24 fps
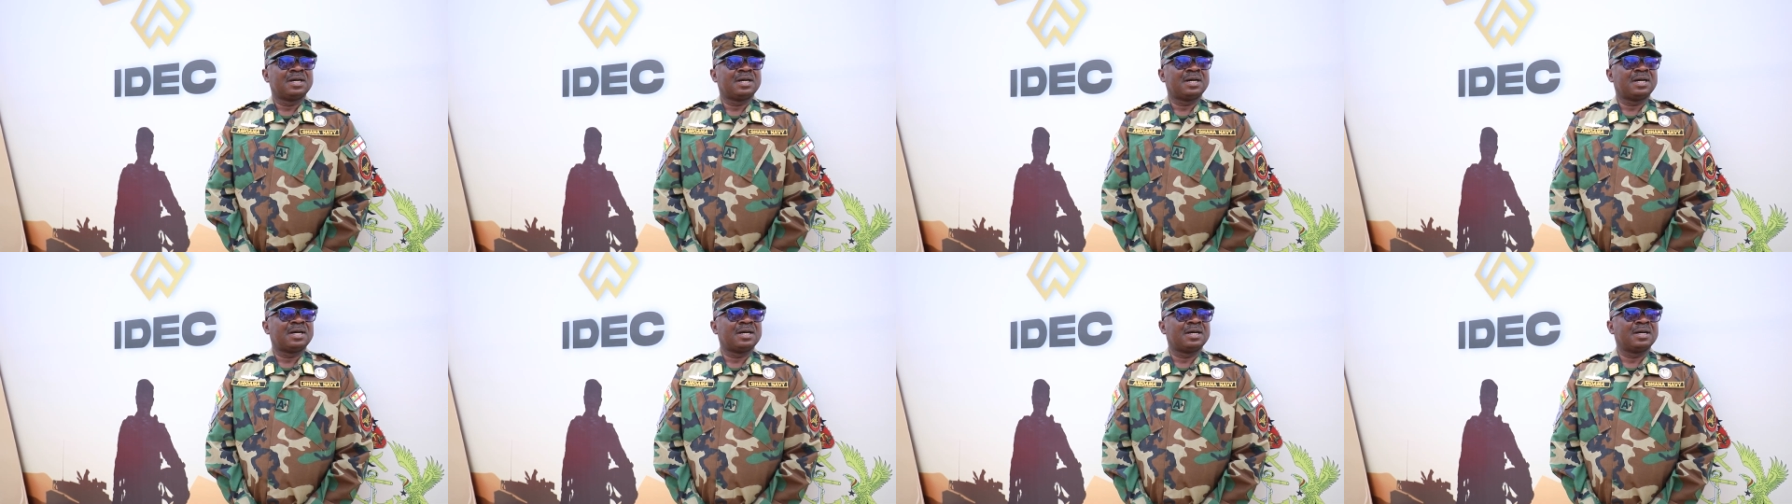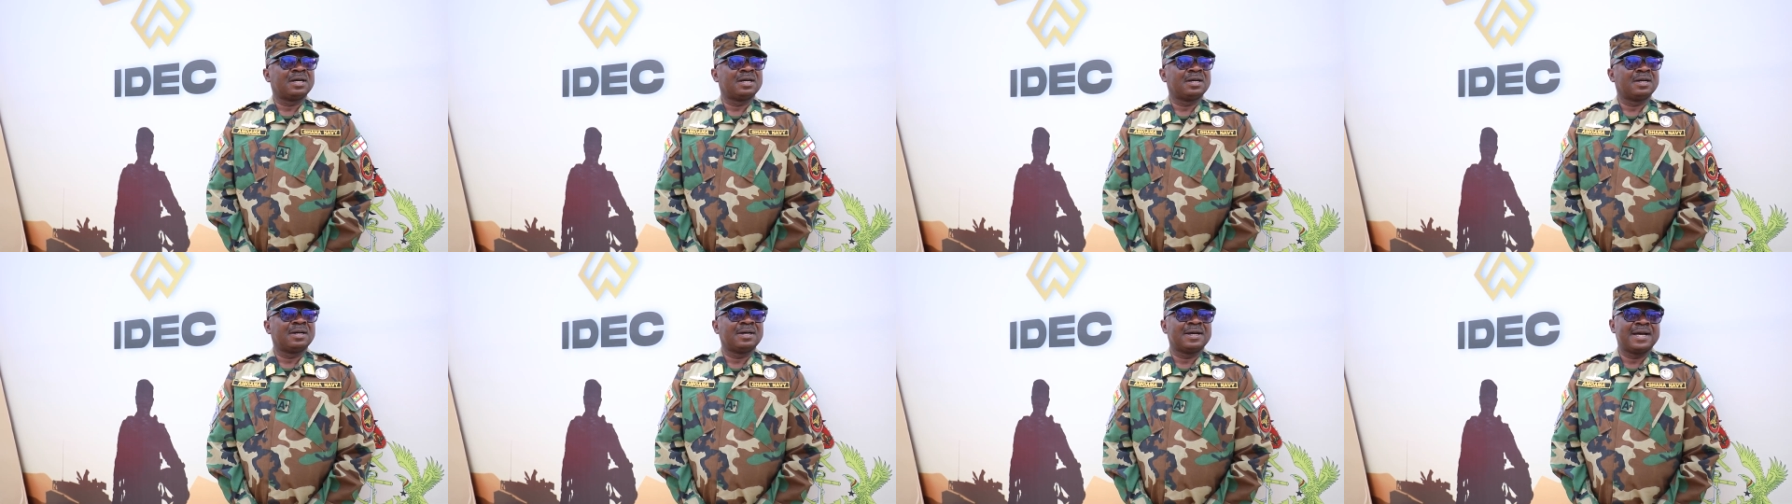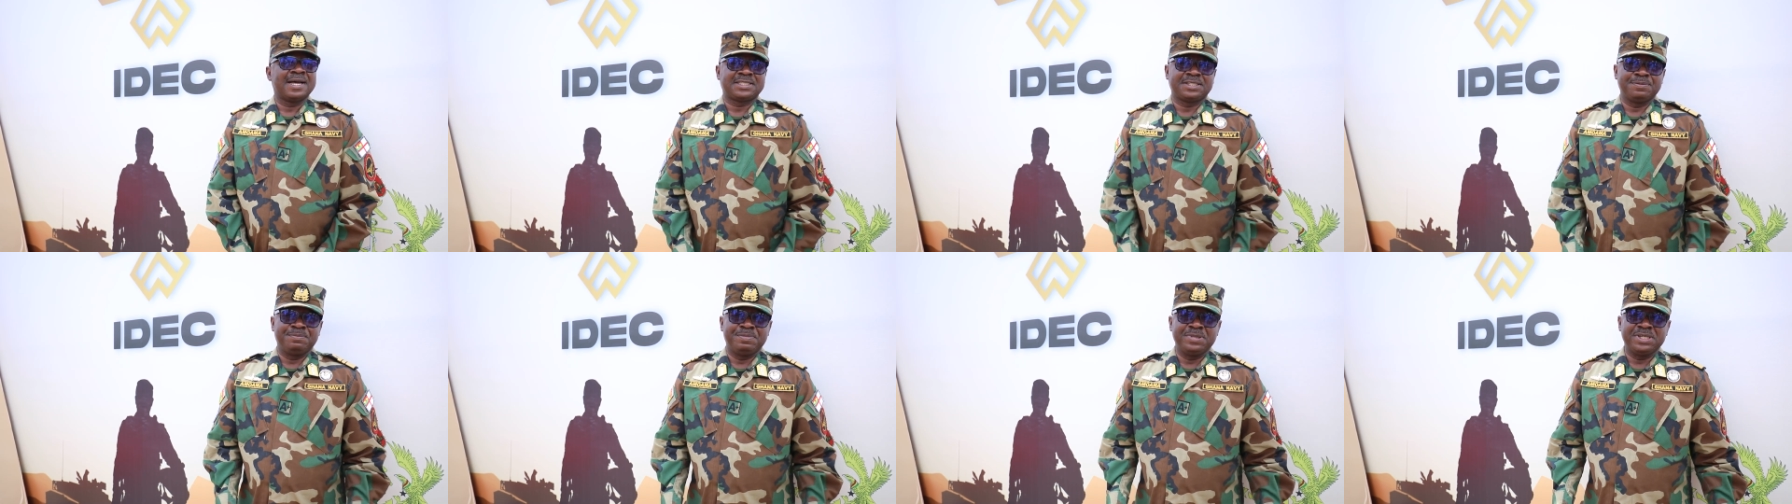uh,
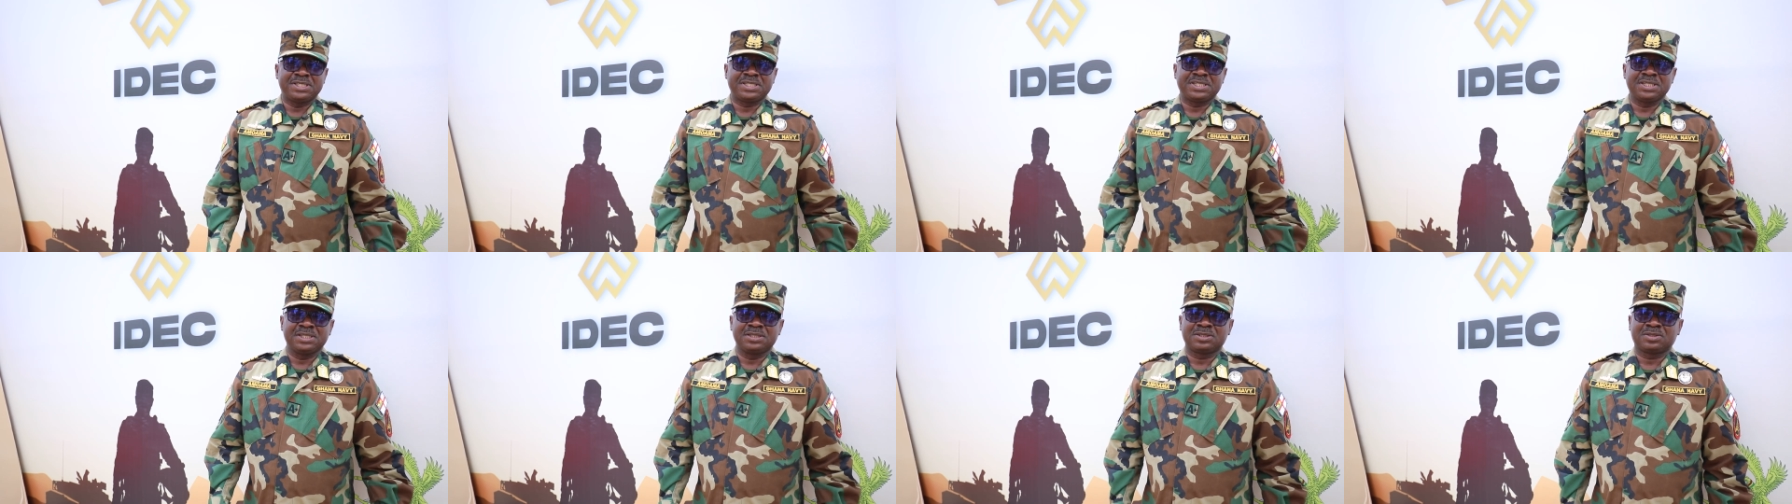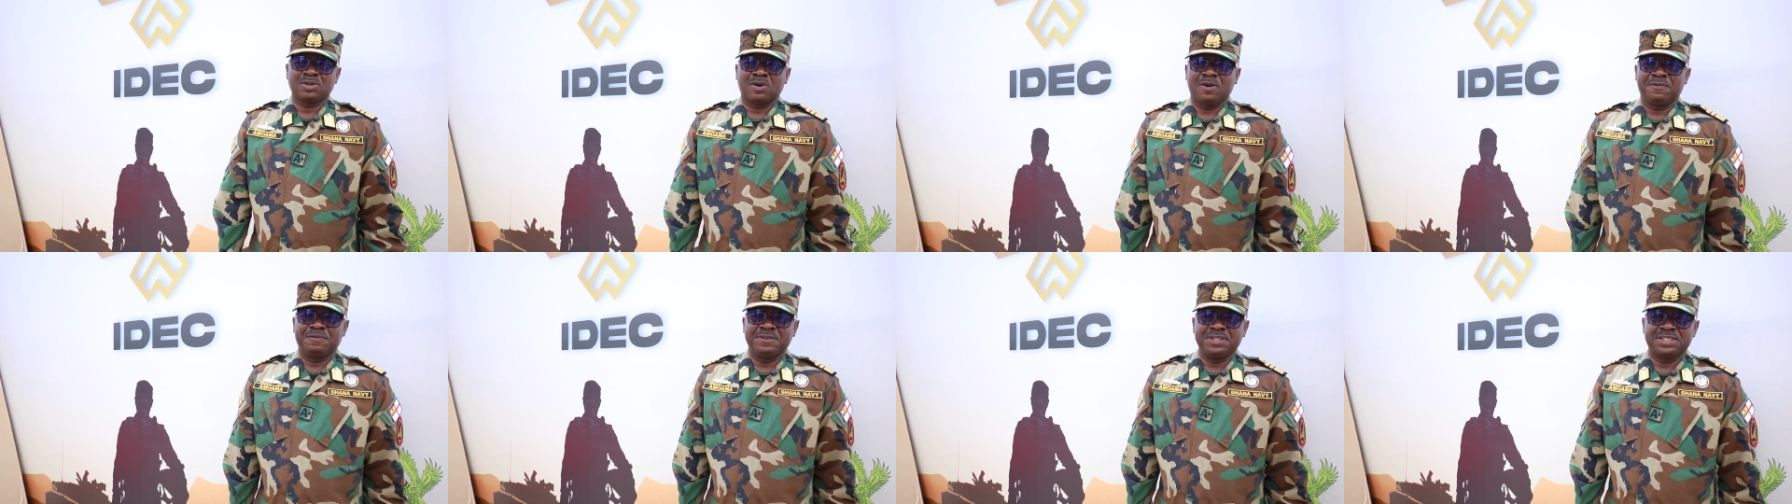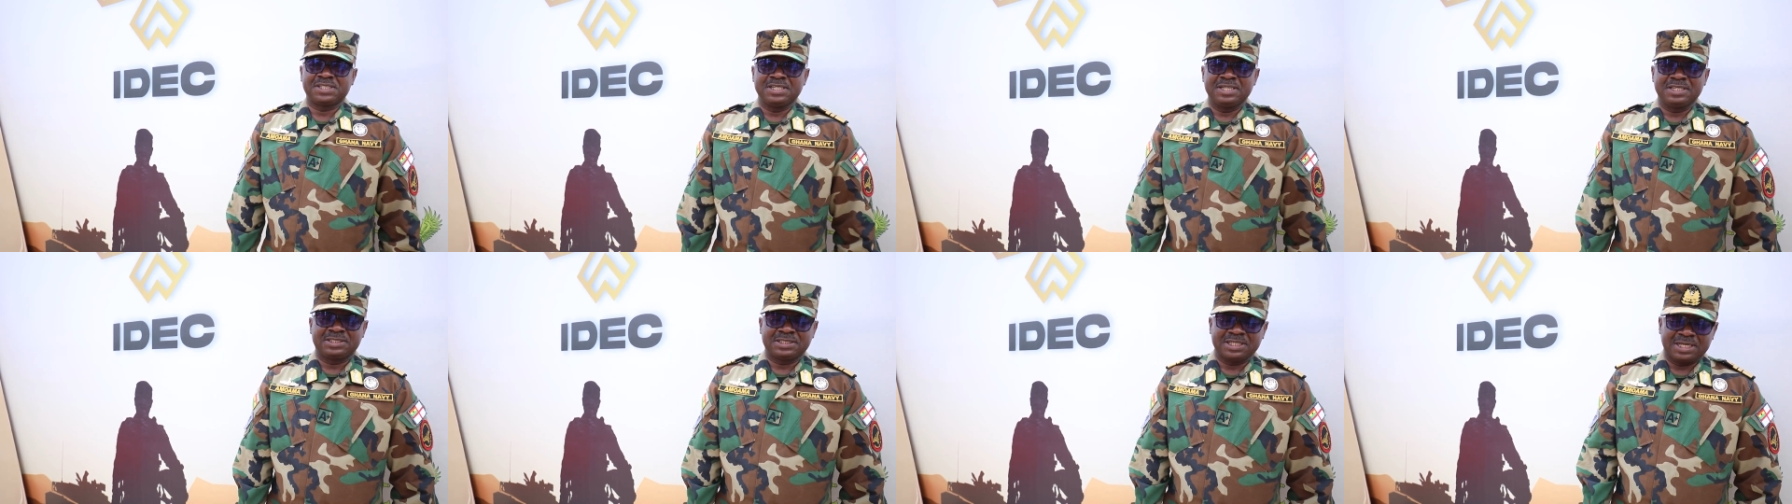exhibitions of
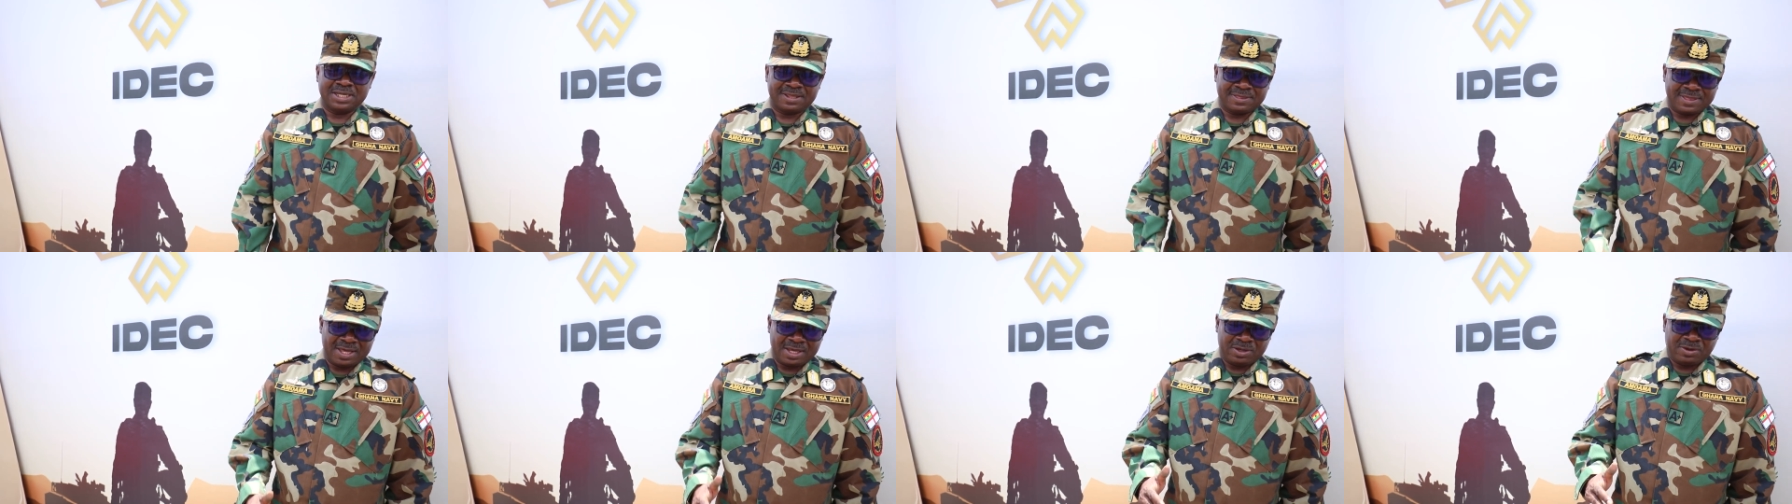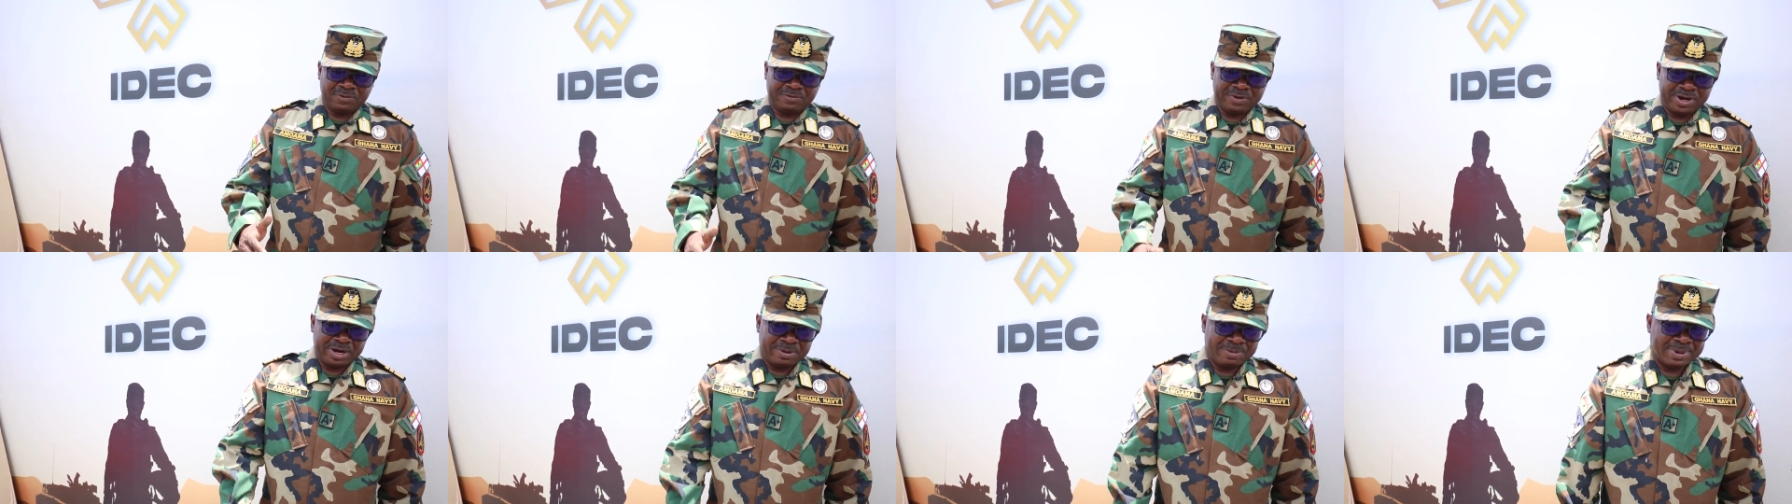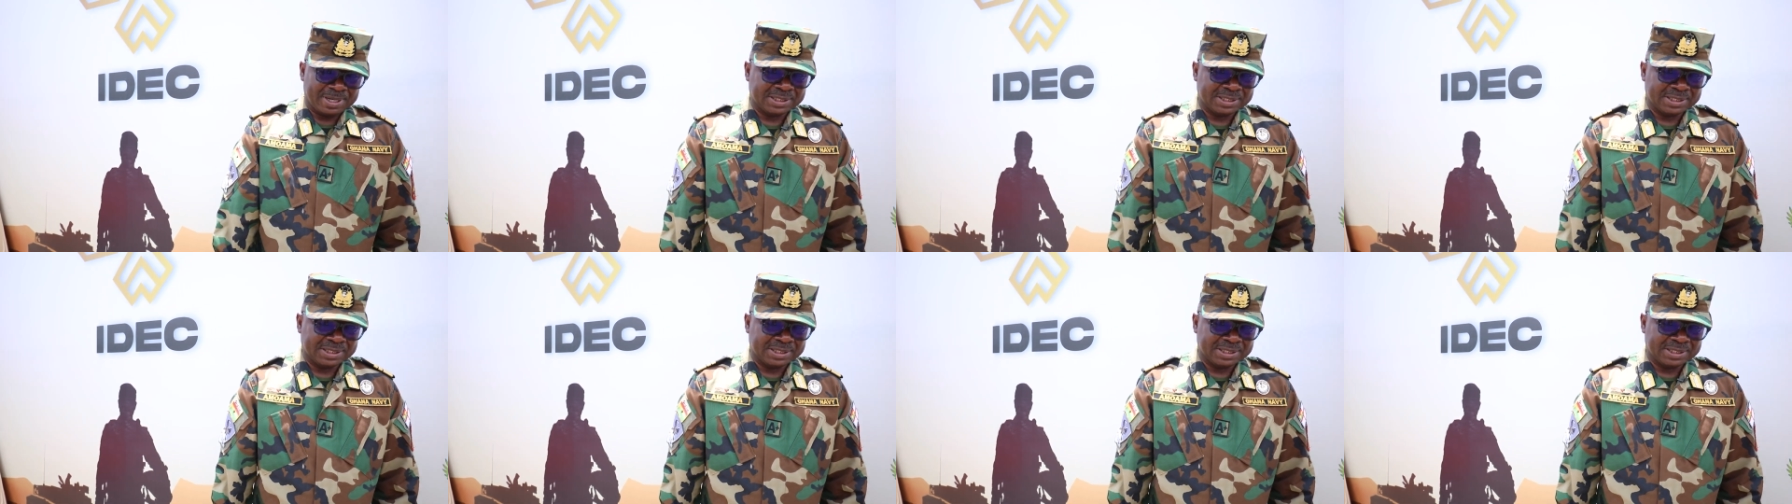this nature. Thank you very